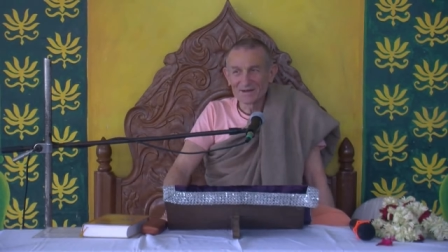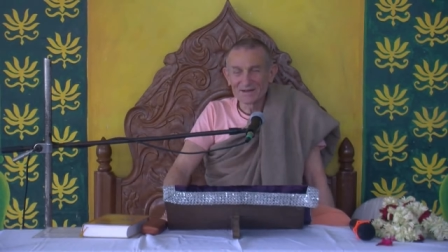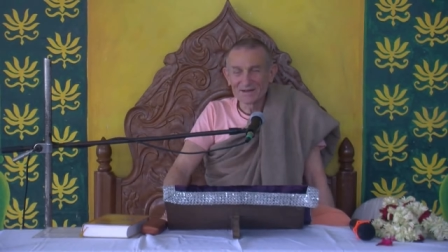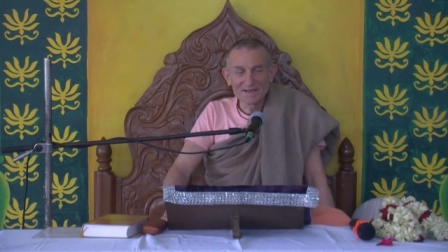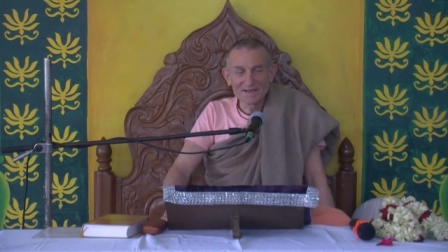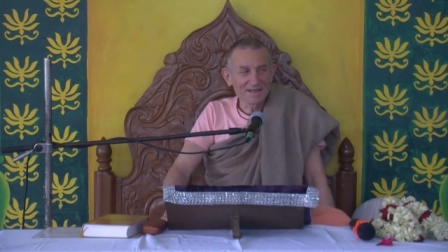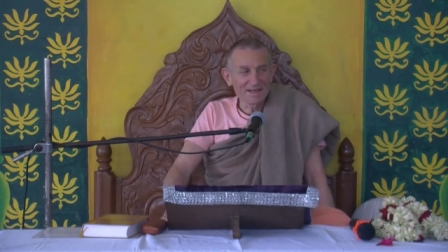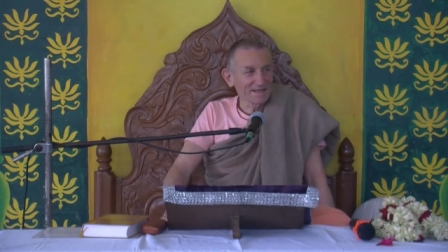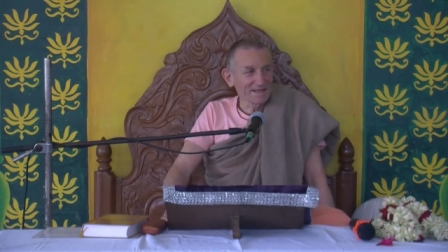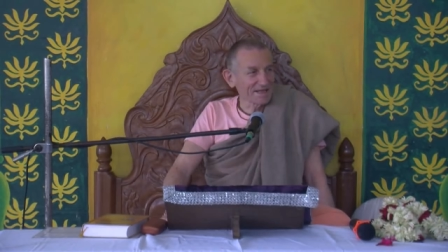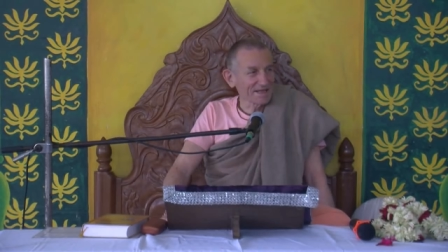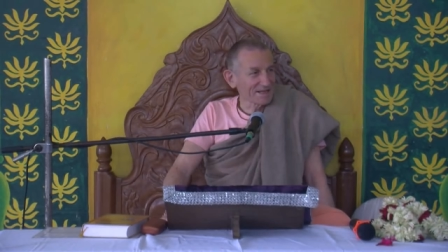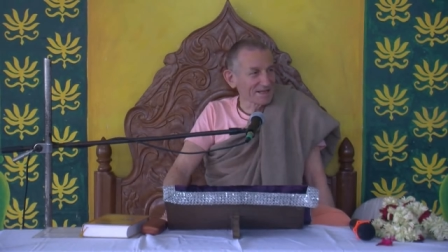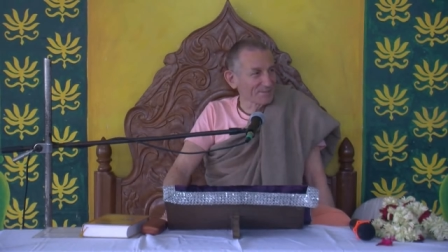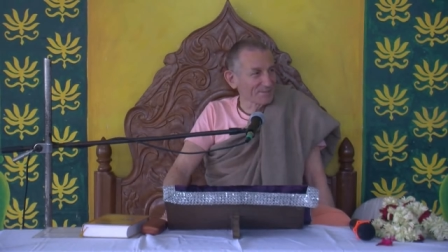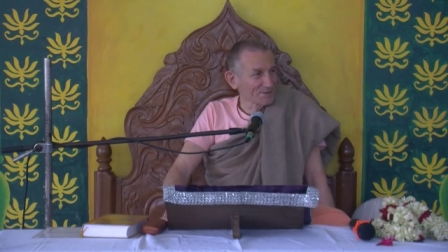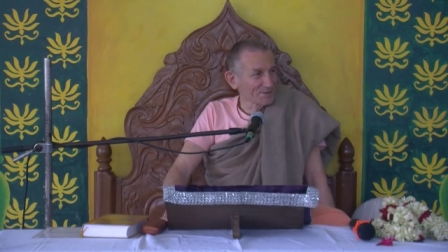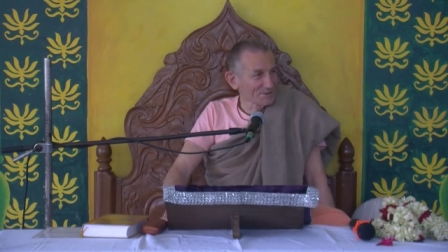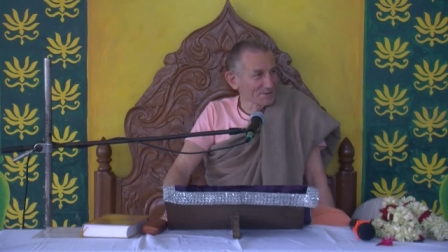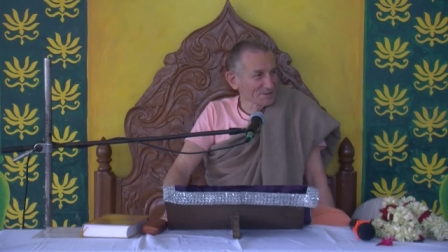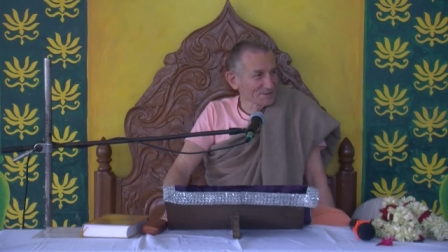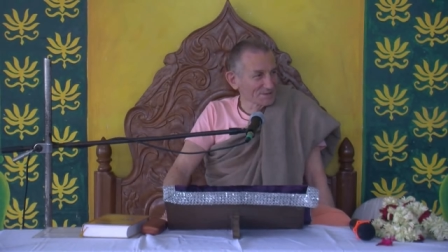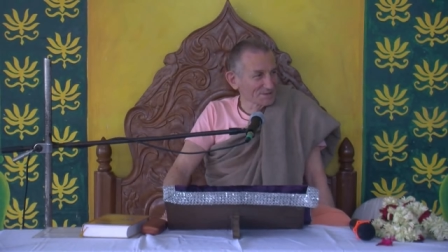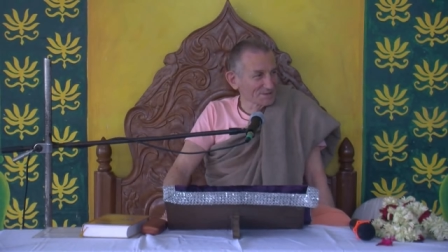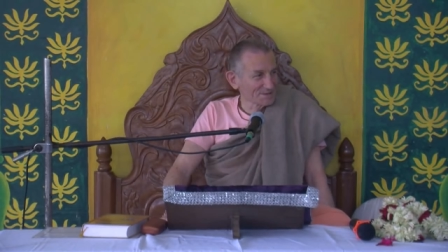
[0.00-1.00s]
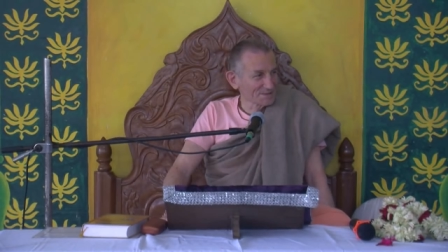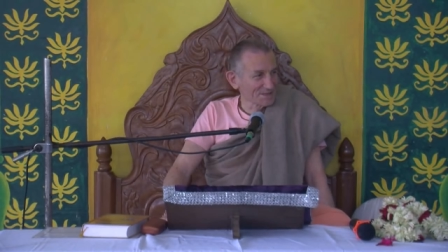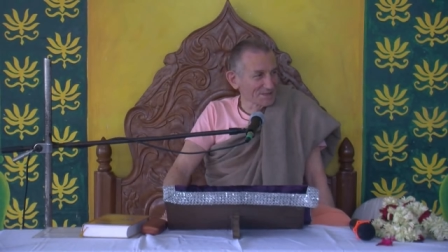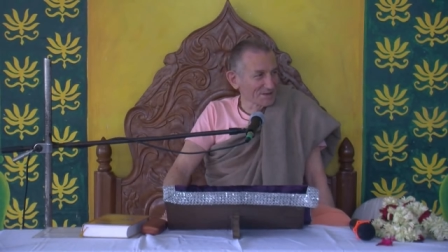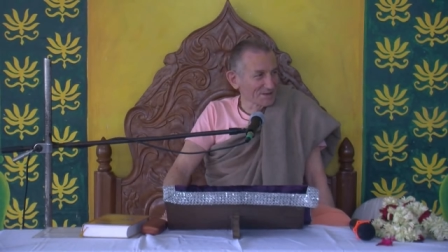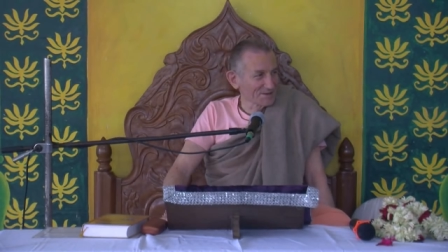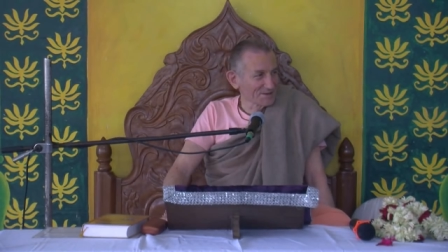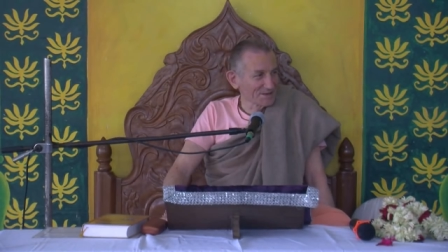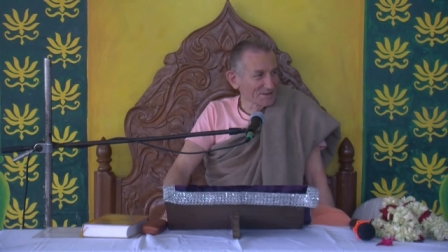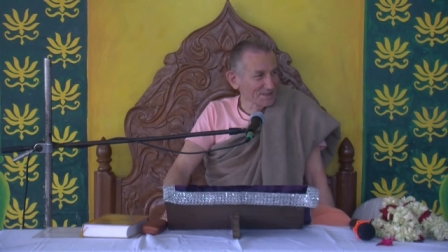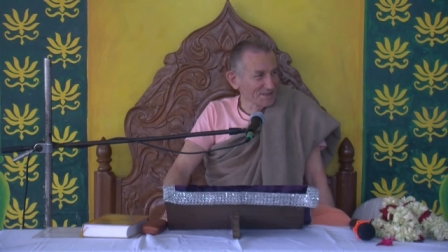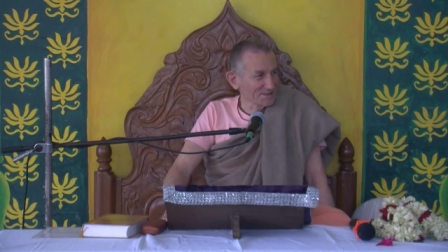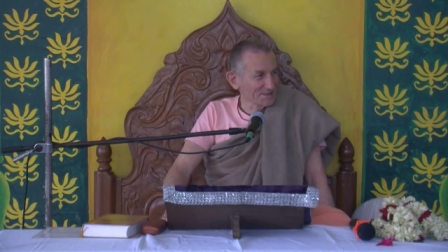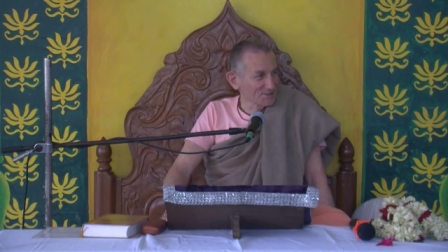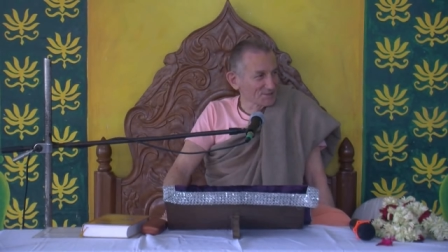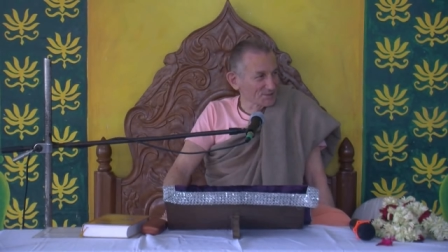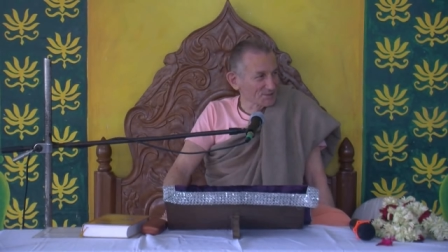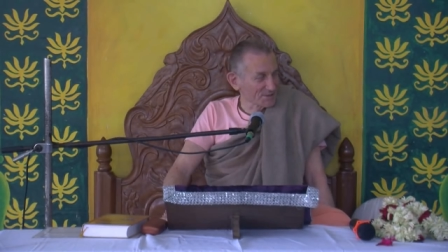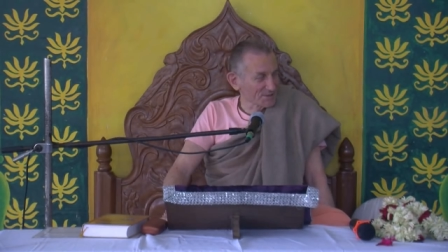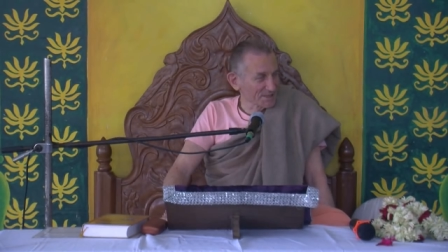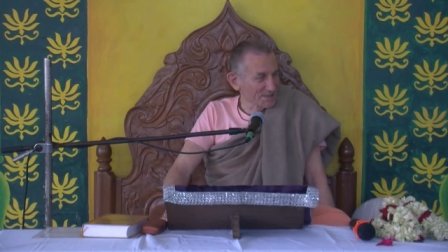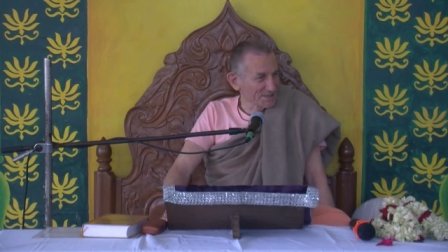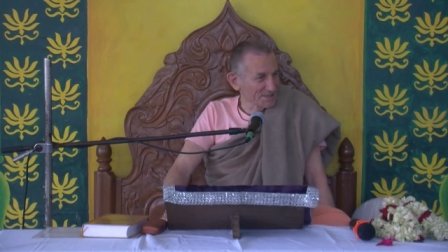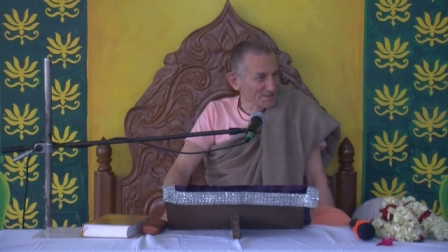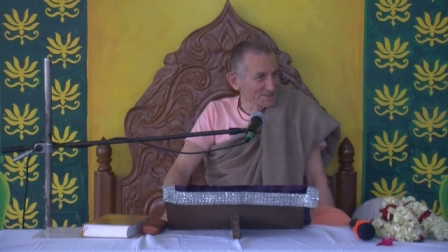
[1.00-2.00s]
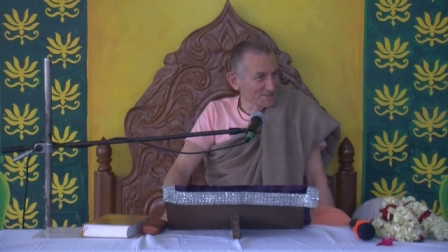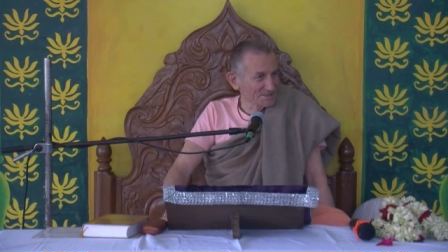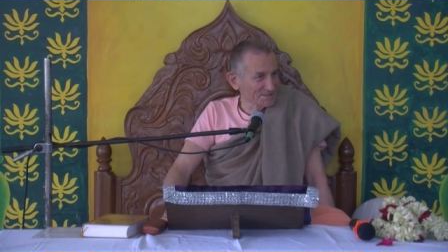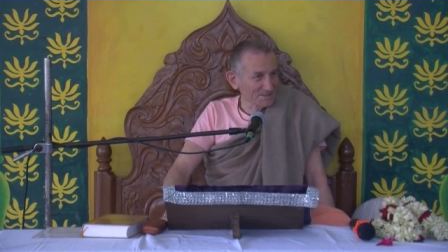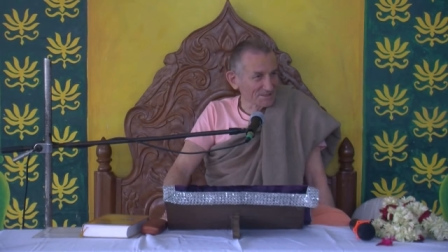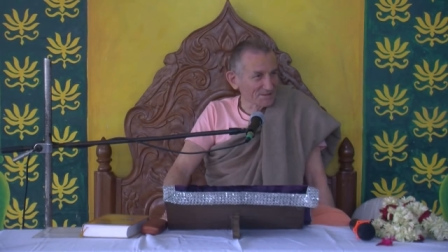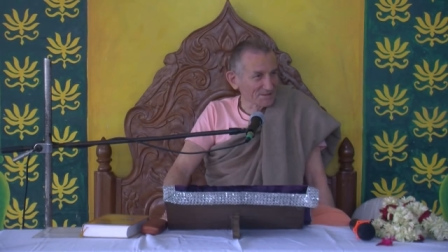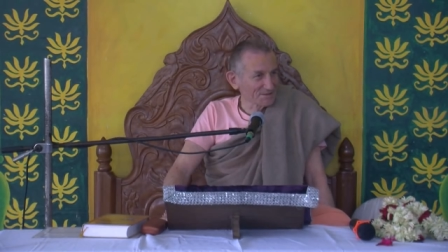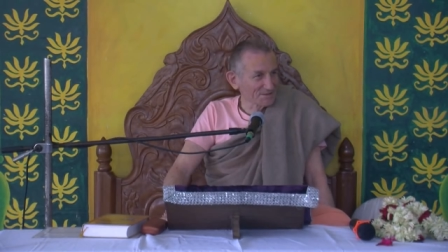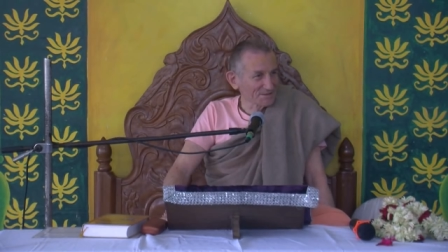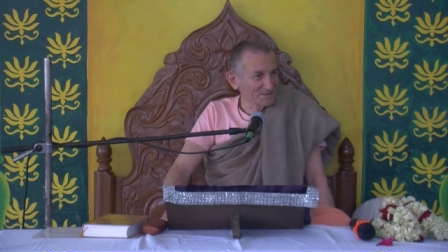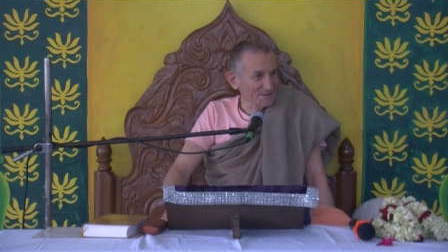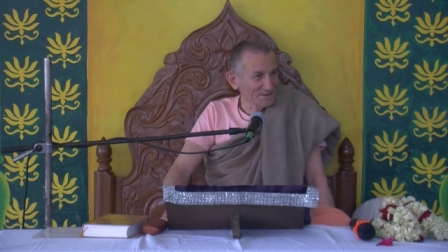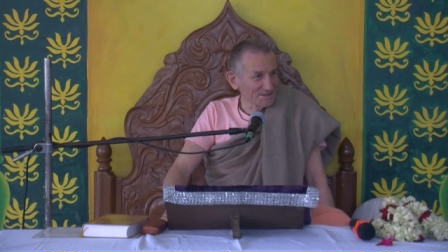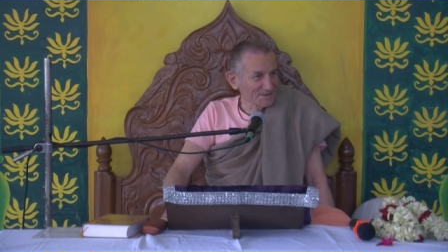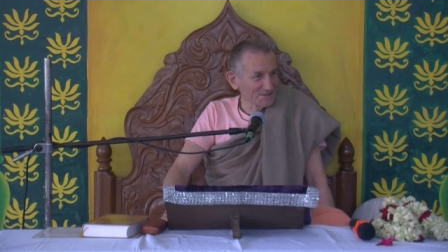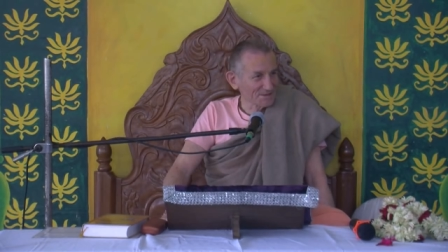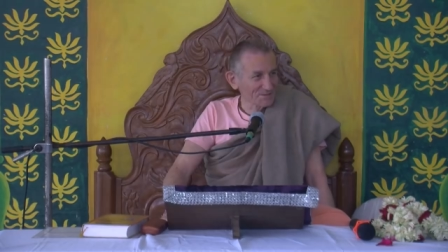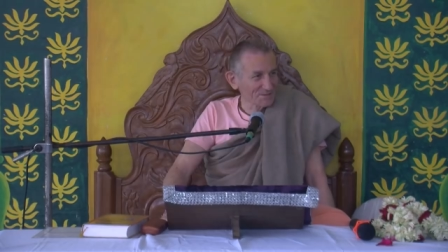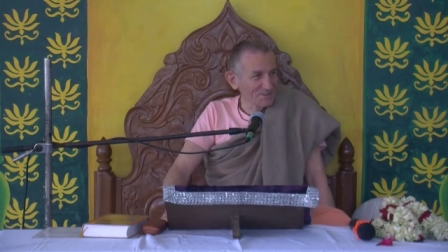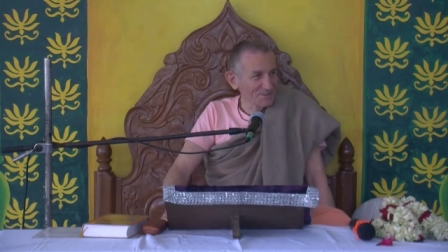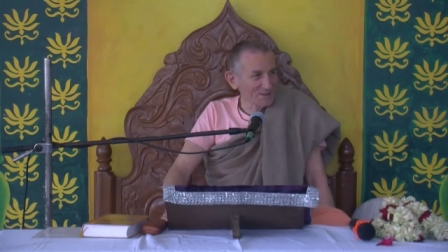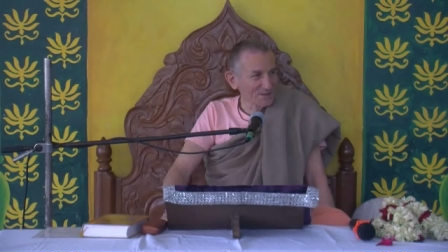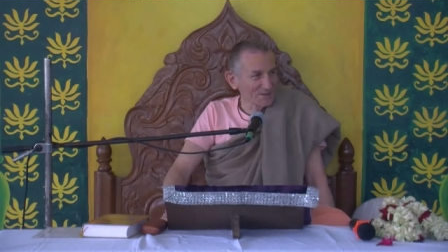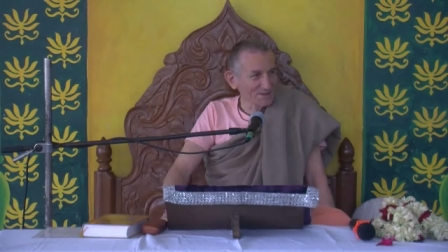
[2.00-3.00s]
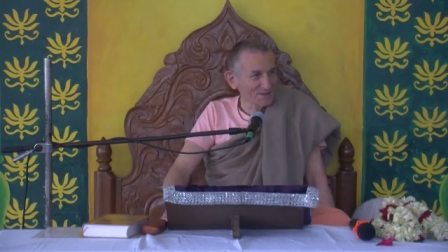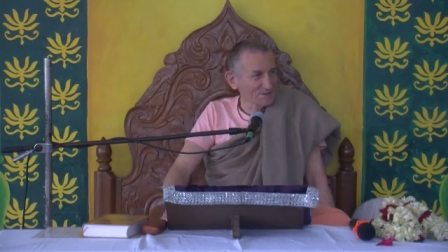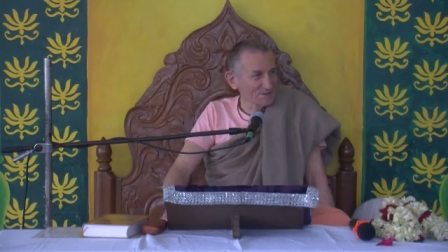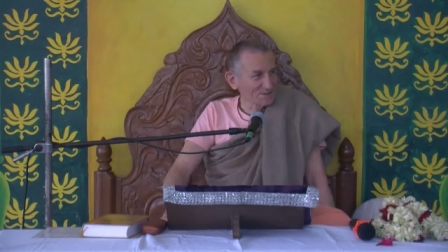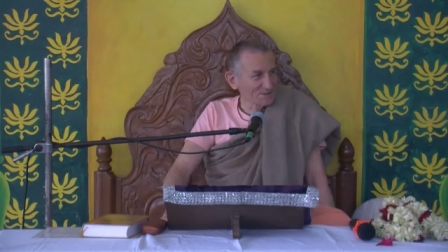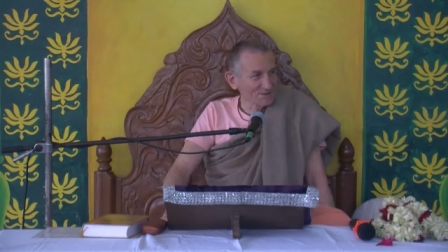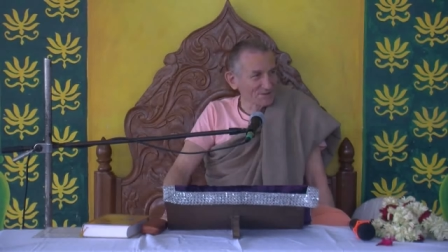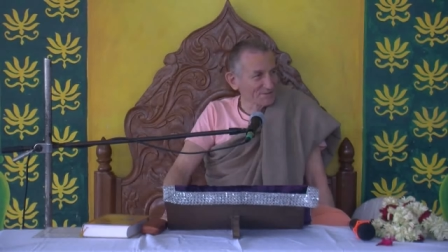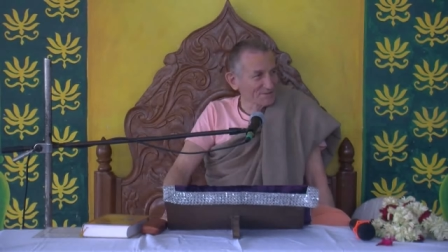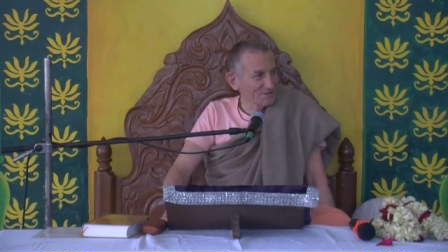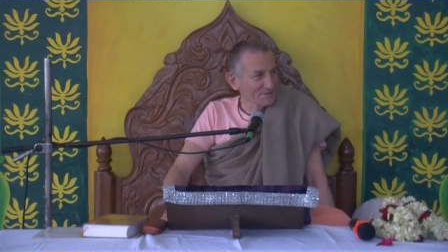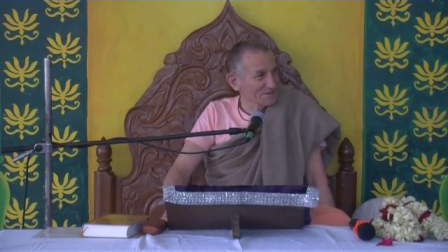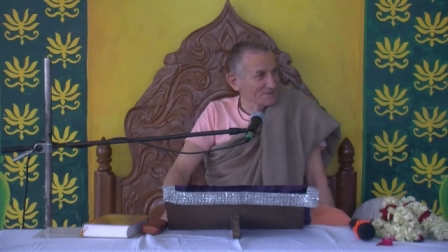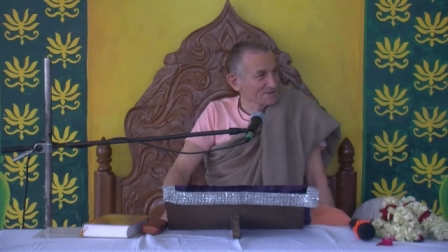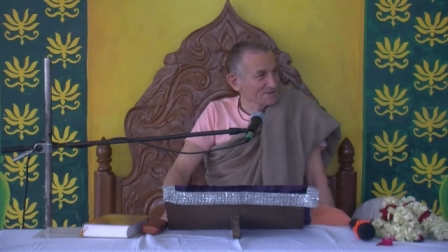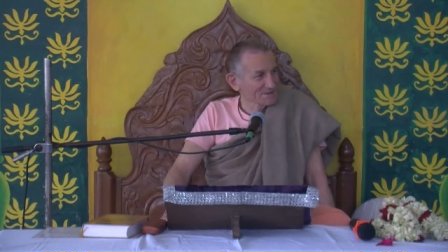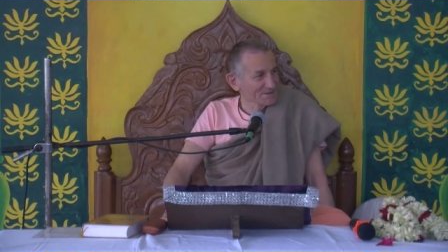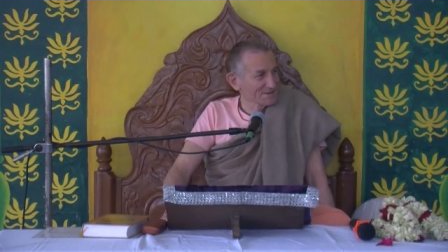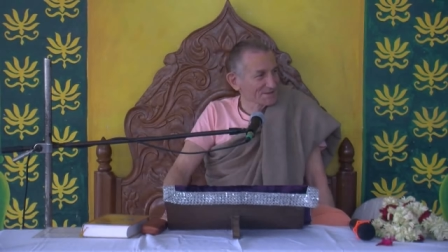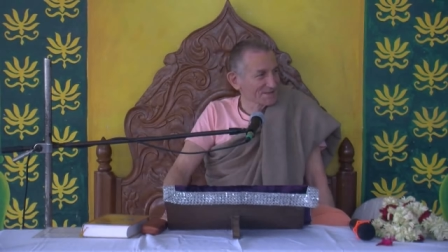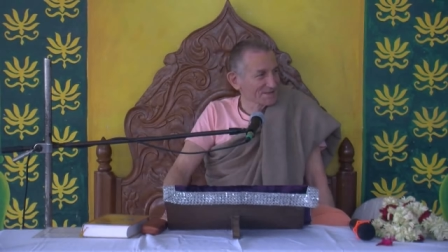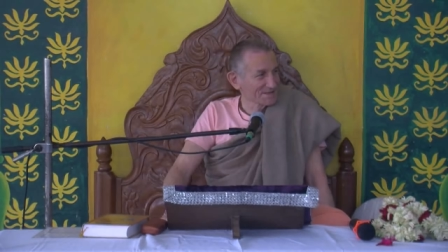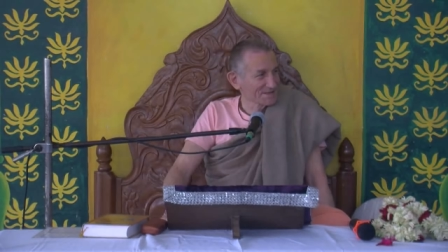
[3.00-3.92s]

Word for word: Any, any animals? No. Any trees? No. No birds? No. no.